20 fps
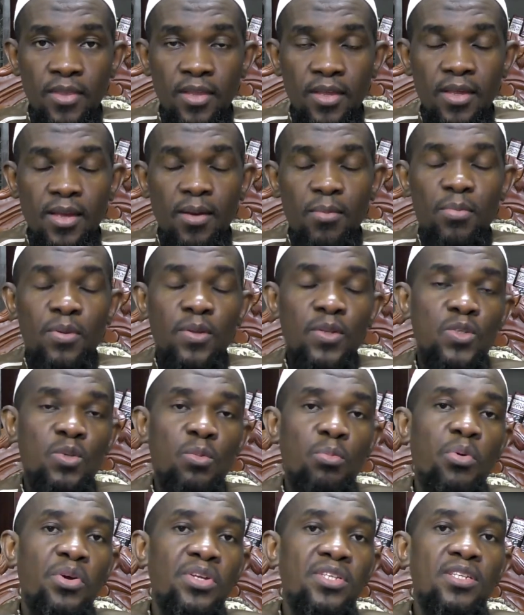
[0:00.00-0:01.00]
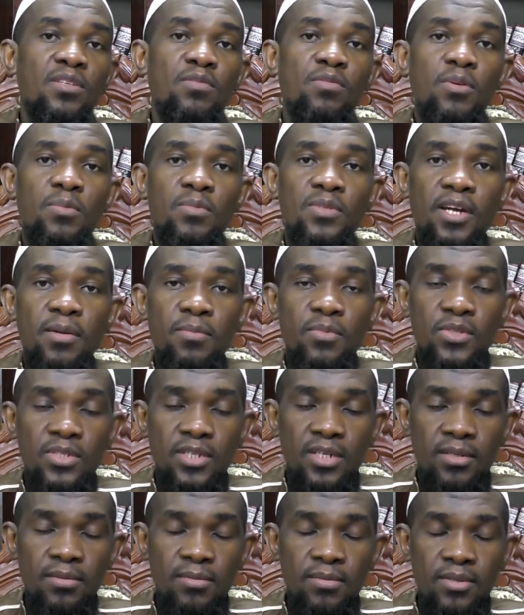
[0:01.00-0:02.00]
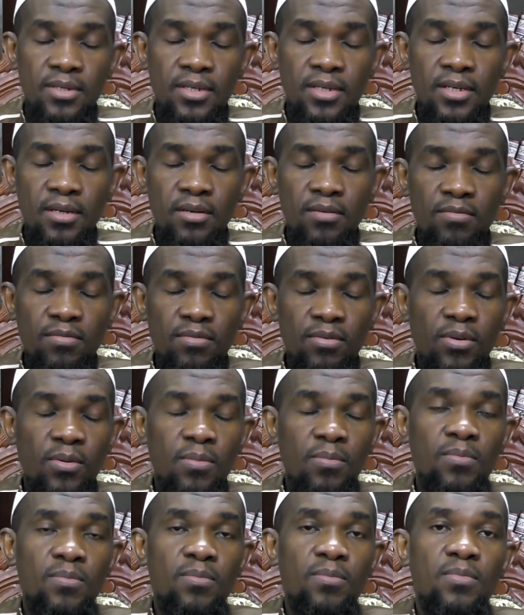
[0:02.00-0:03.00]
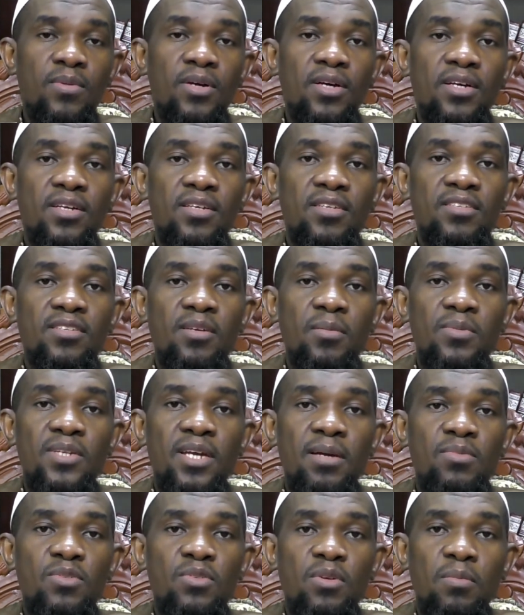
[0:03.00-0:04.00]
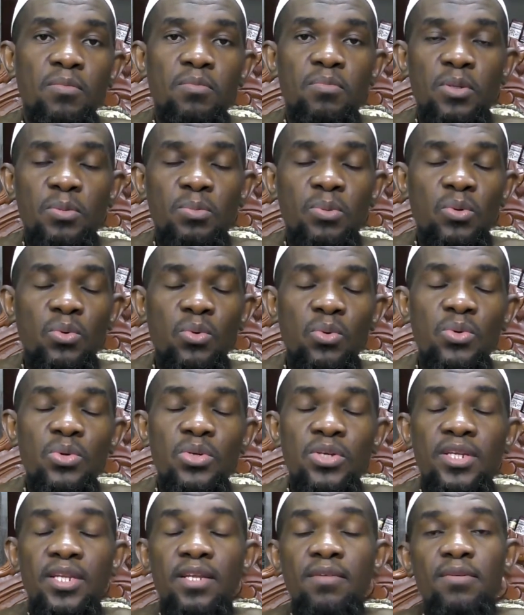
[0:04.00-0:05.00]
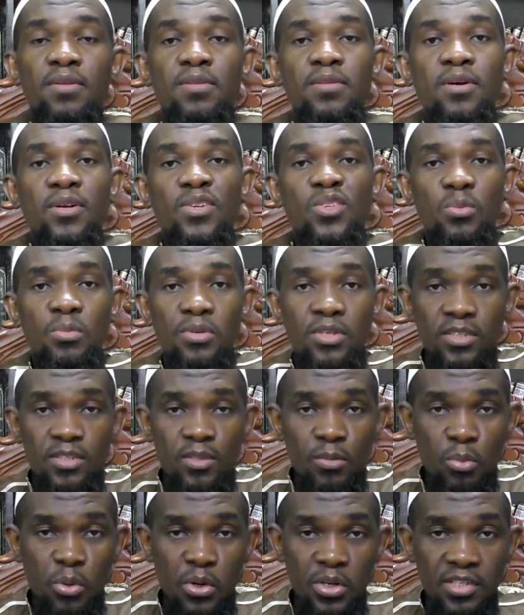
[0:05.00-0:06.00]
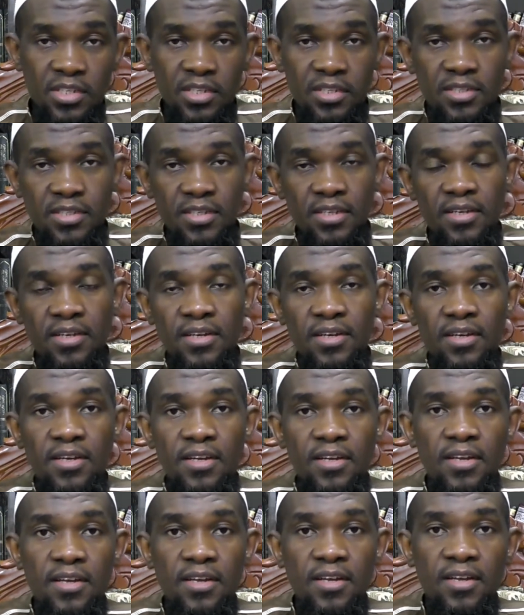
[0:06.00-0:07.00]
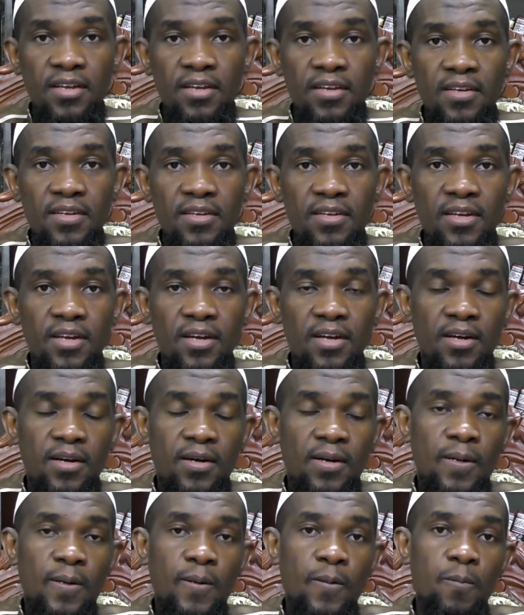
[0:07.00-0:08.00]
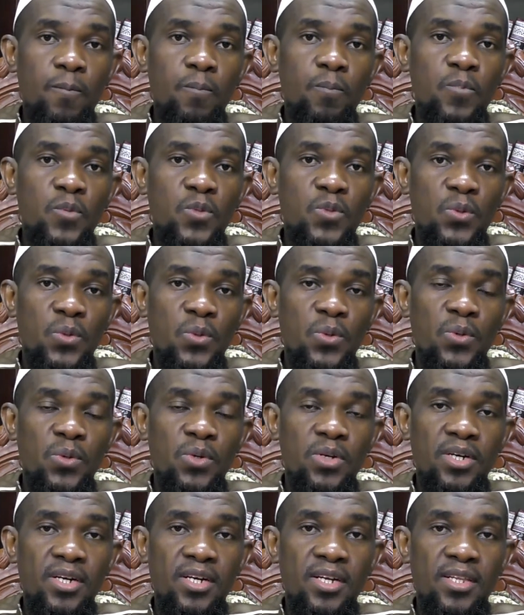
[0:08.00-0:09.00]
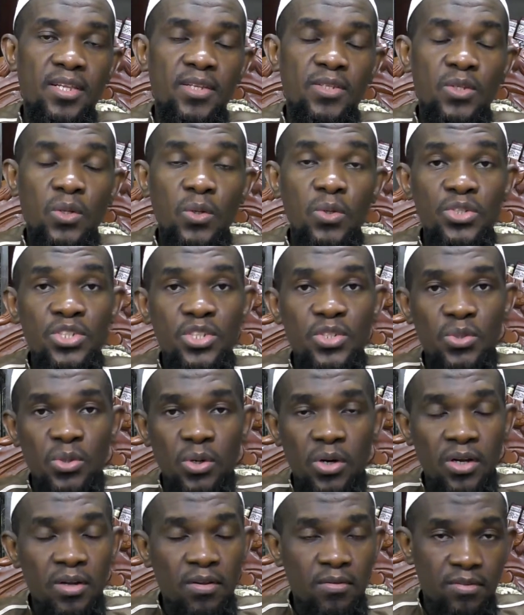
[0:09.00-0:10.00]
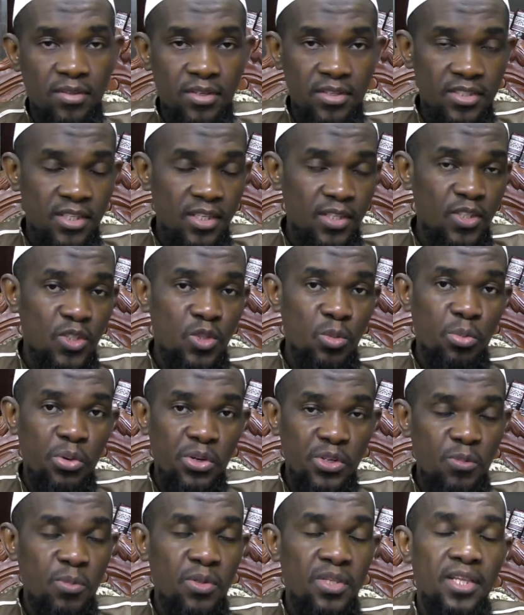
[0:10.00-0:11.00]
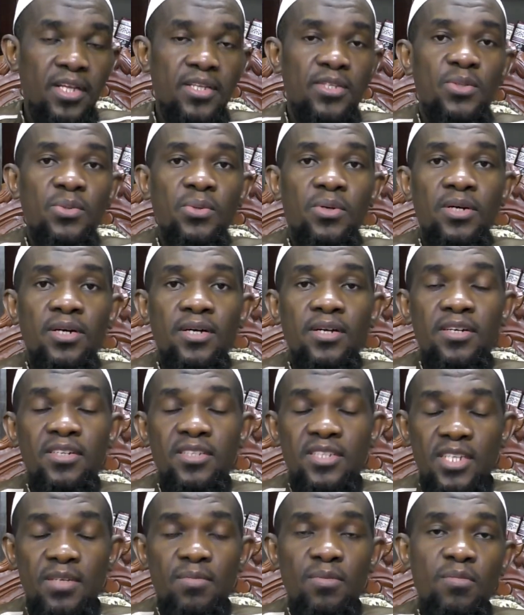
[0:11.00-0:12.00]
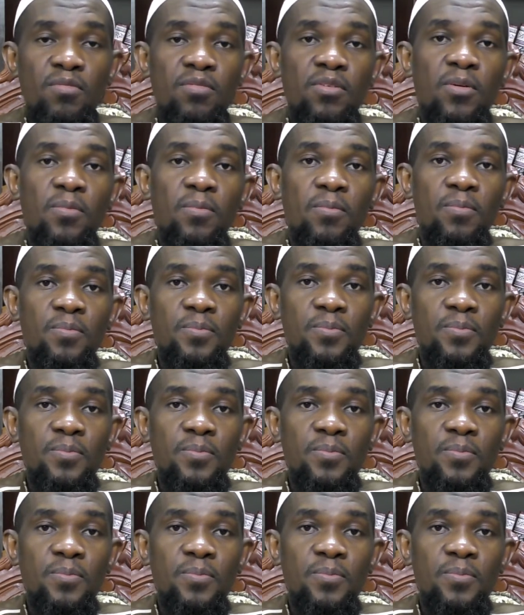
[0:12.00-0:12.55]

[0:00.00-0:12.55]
You have been disappointed from time to time, from uh, sometimes from people who you never thought to be disappointed. Uh, so the solution to all of this, the disappointment that you are receiving from